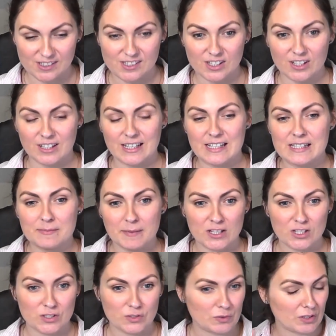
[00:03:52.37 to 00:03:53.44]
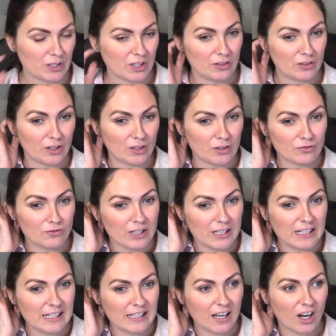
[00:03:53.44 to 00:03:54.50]
So you need to make sure that you
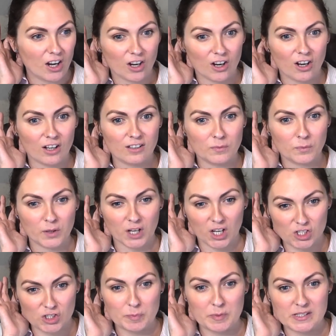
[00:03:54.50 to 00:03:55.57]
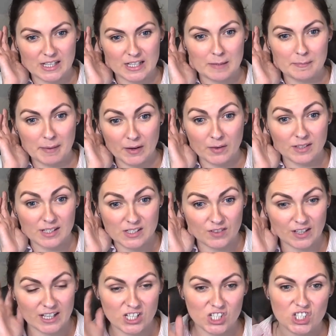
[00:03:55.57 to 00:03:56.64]
really are 100% about this
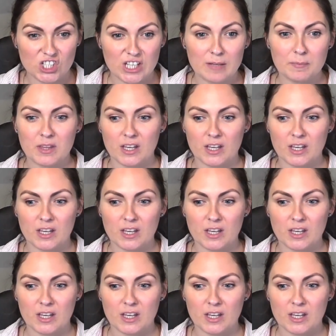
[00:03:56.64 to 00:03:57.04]
relationship,